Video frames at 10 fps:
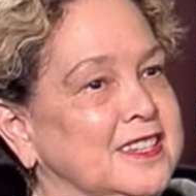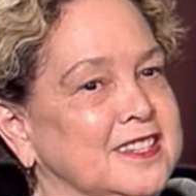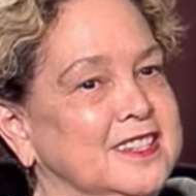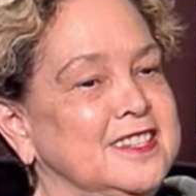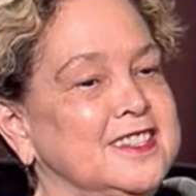
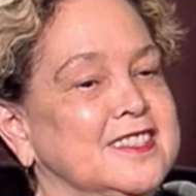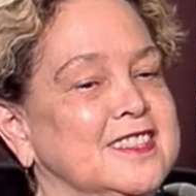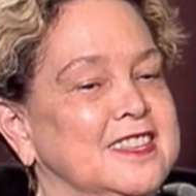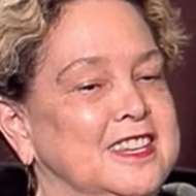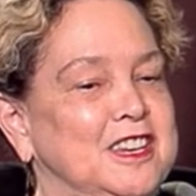is
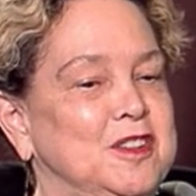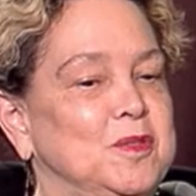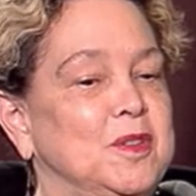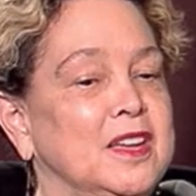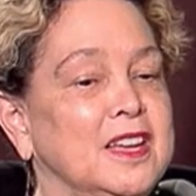the
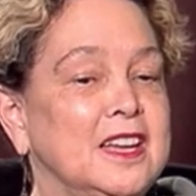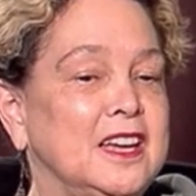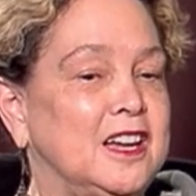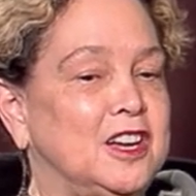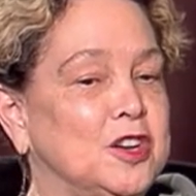
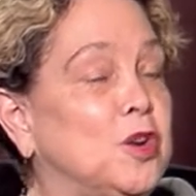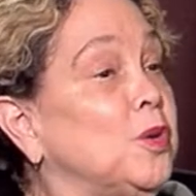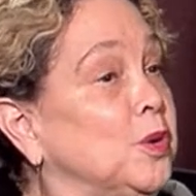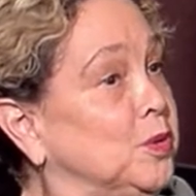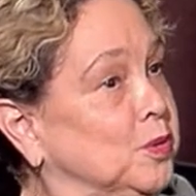
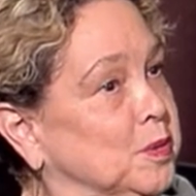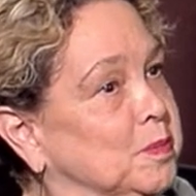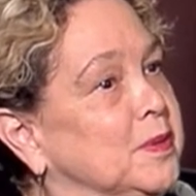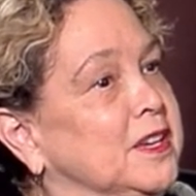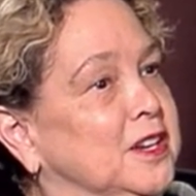choral
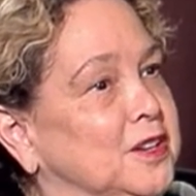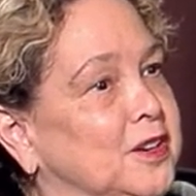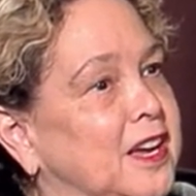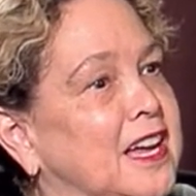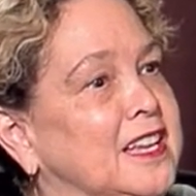group here
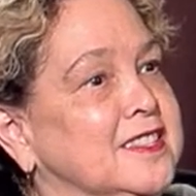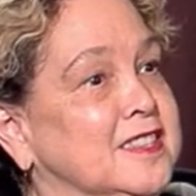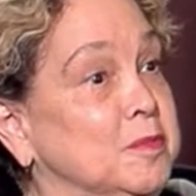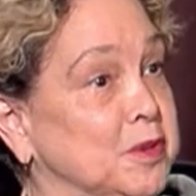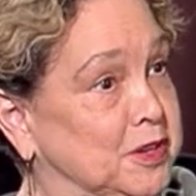at
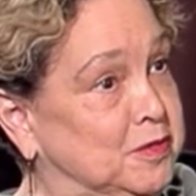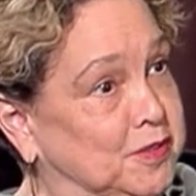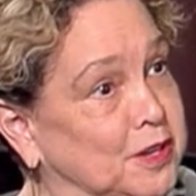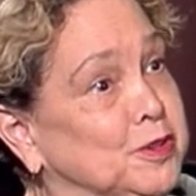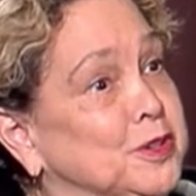Siberian
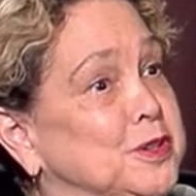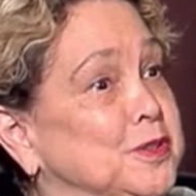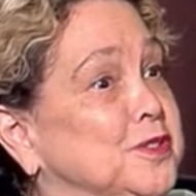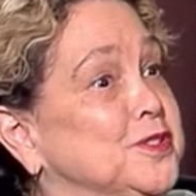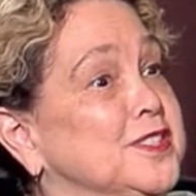Federal
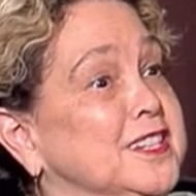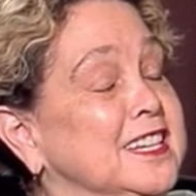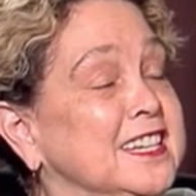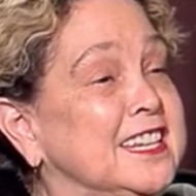University,